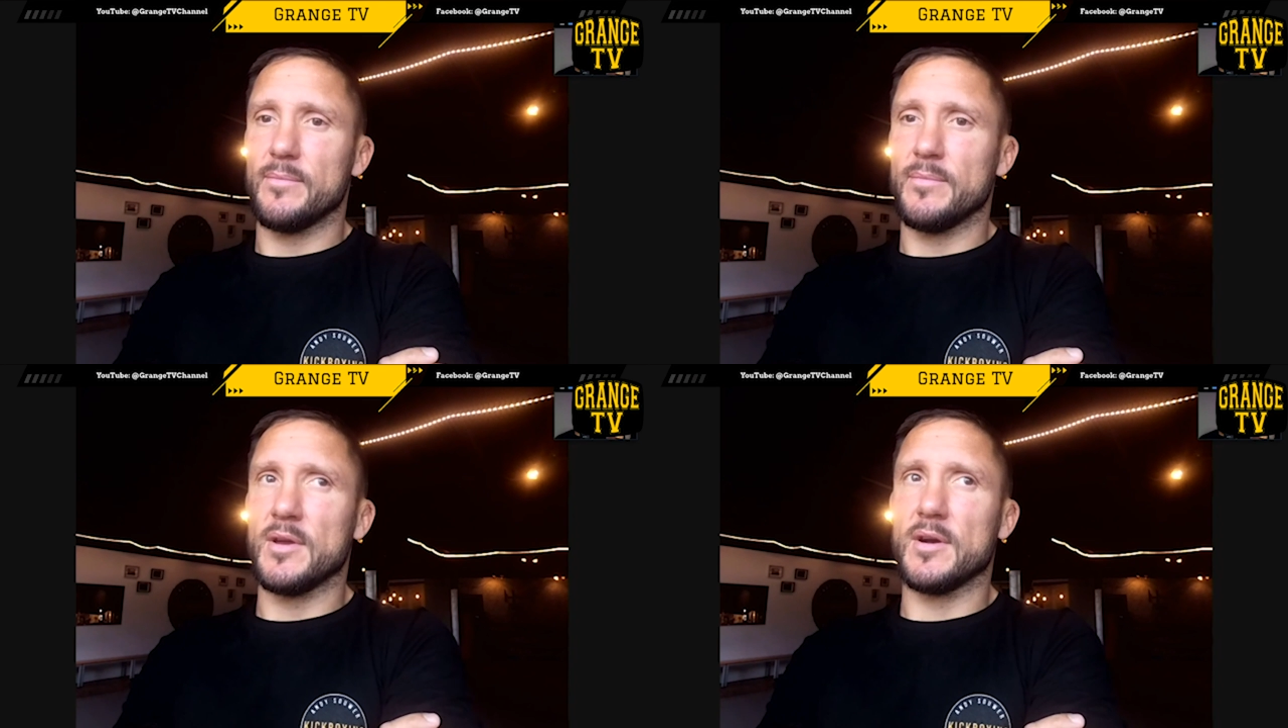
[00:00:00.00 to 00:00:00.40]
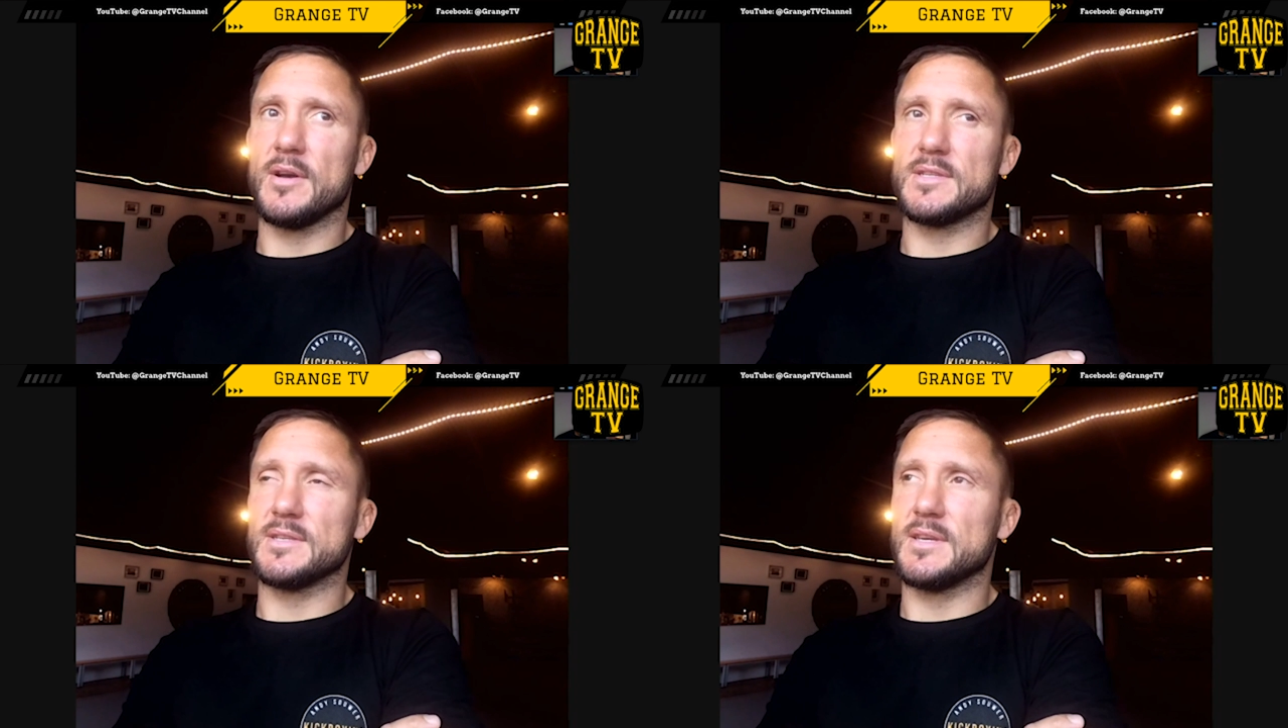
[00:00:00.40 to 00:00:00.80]

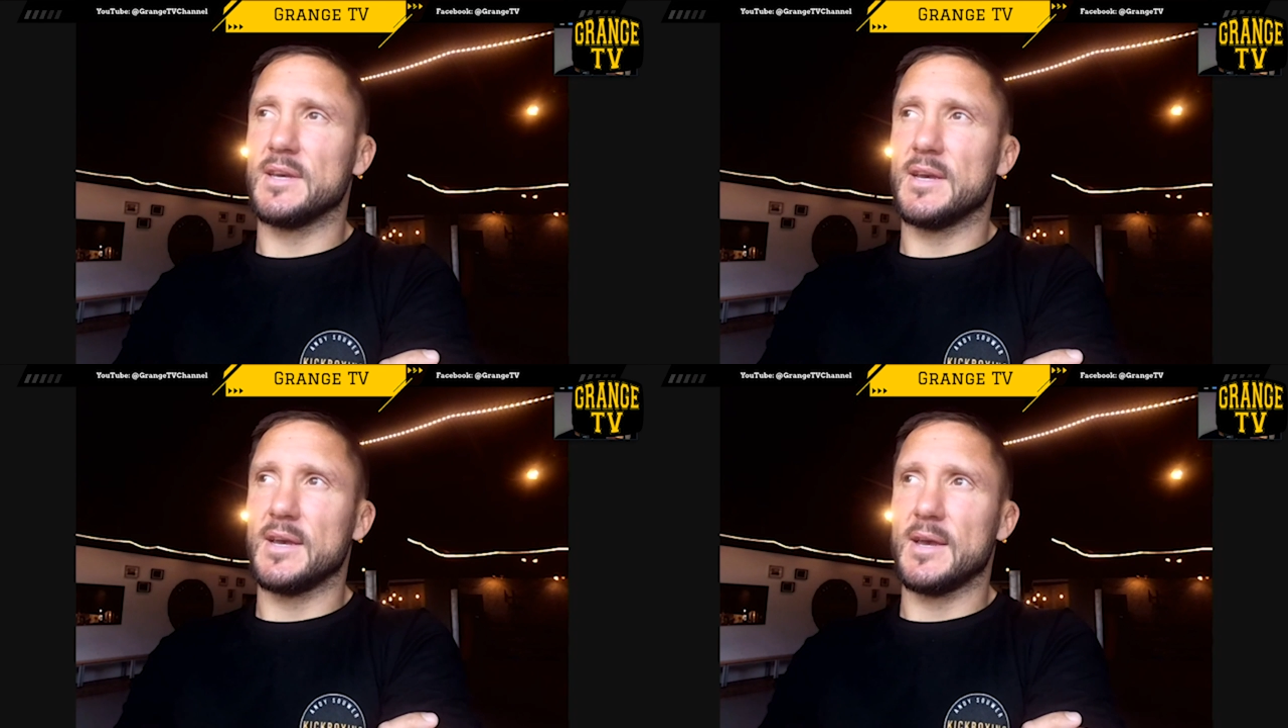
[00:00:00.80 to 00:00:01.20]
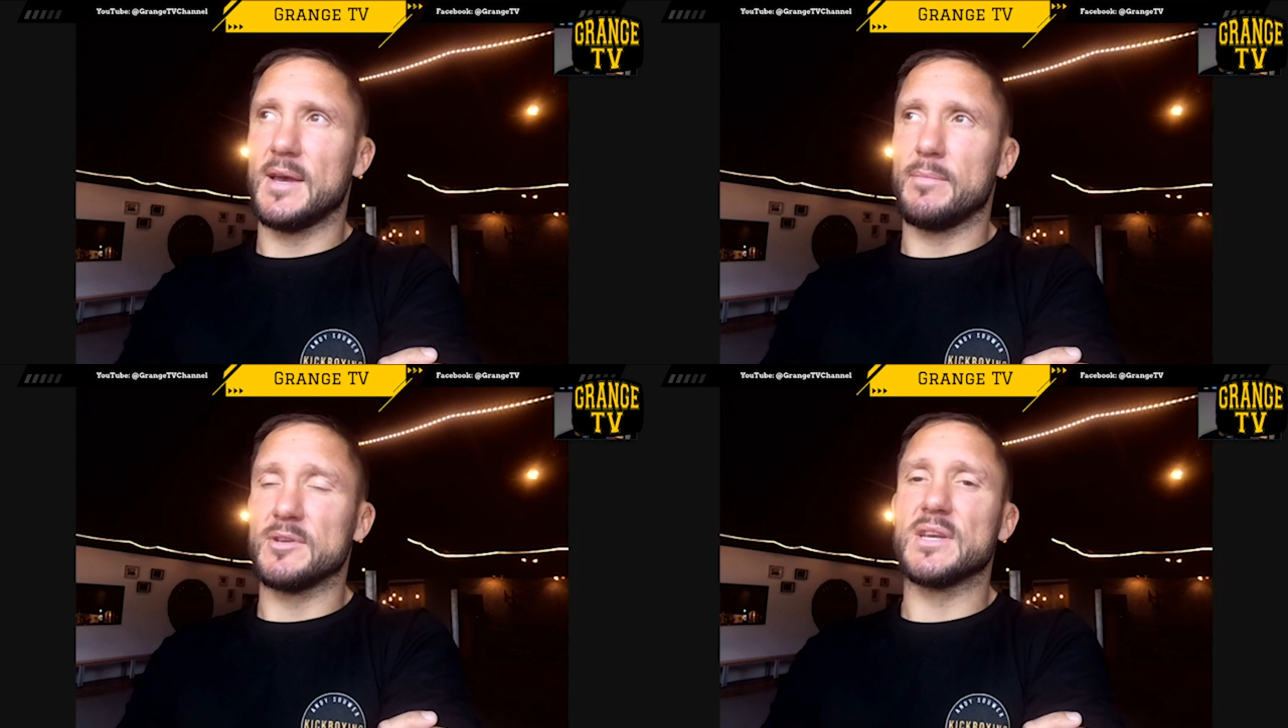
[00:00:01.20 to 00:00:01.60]
because
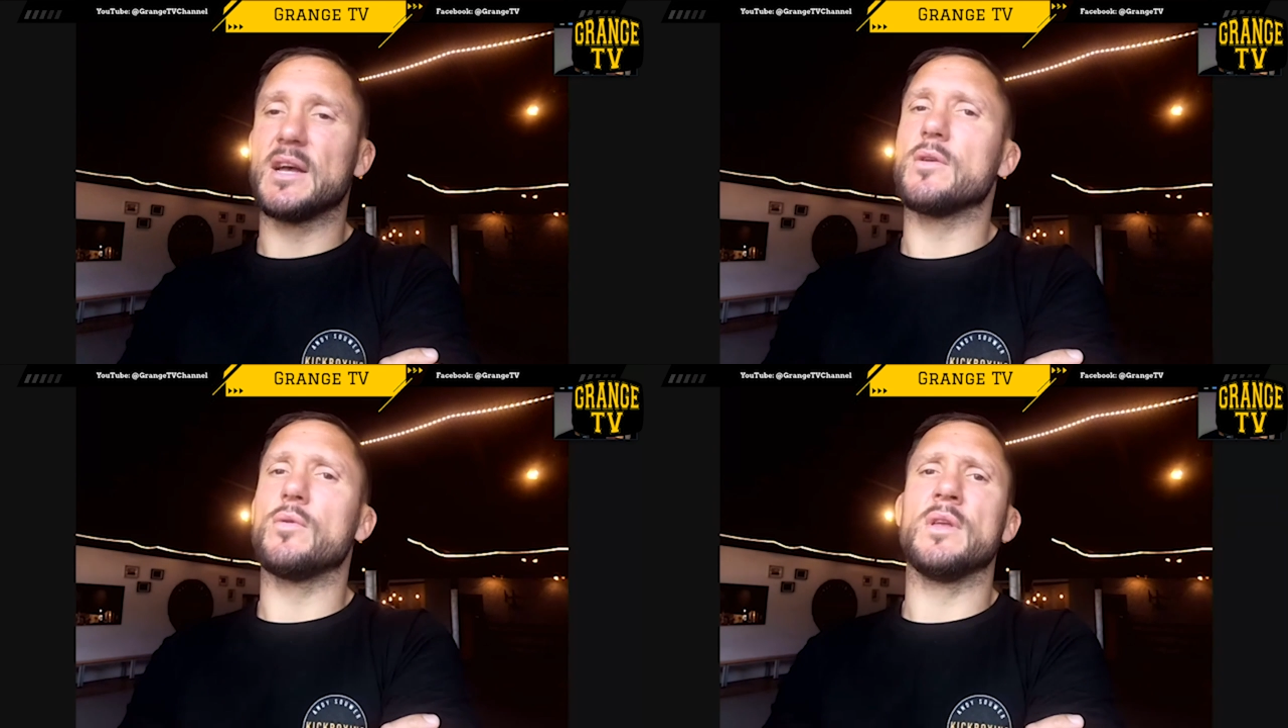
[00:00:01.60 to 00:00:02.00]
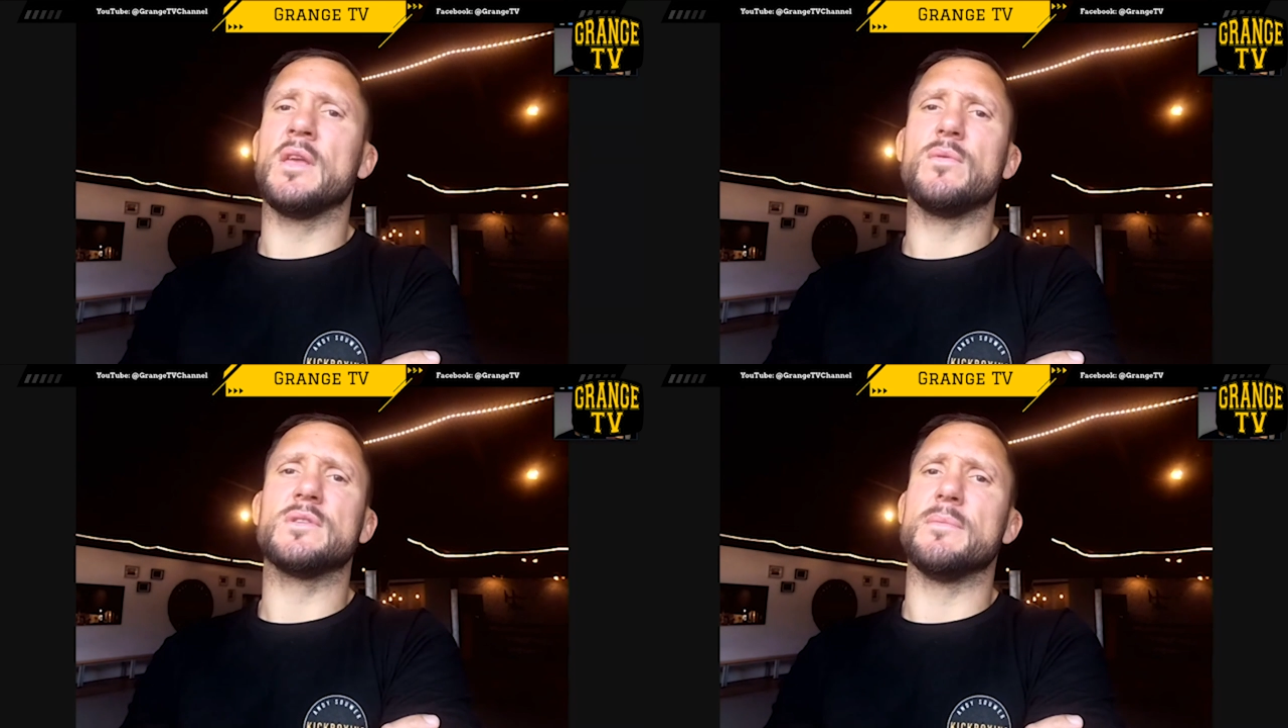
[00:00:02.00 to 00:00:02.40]
Masato,
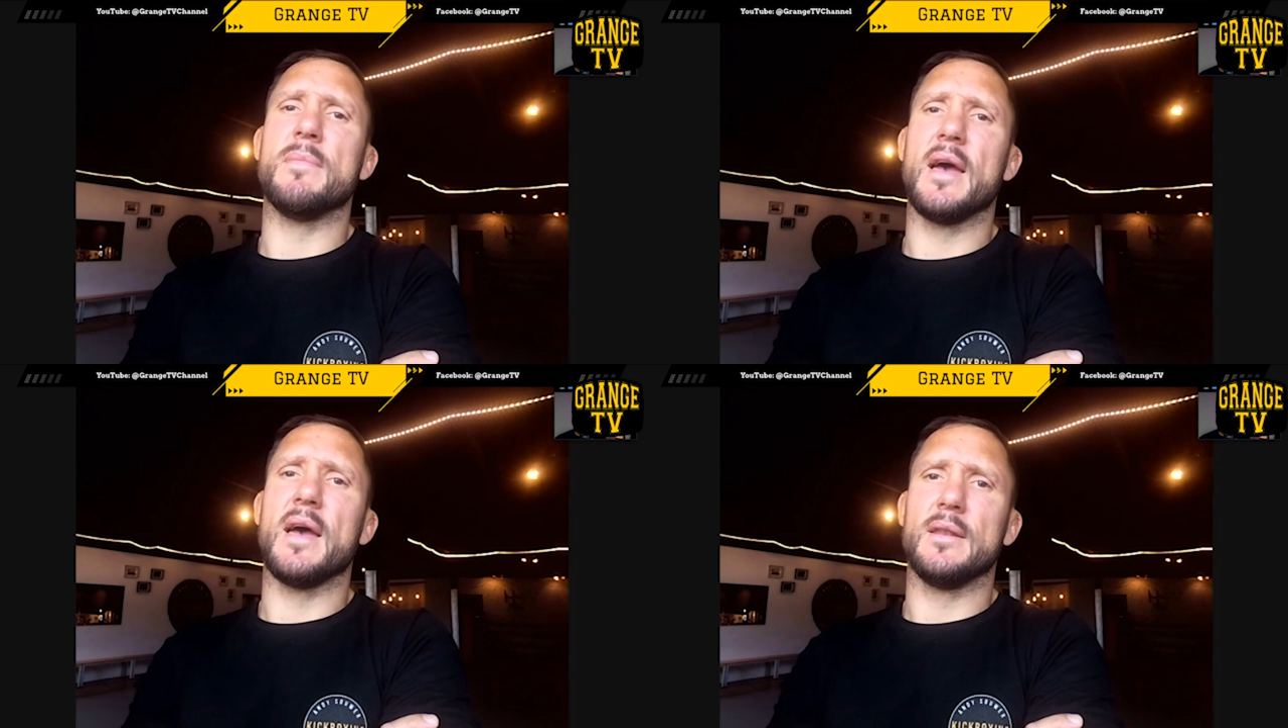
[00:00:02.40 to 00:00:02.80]
he was the man.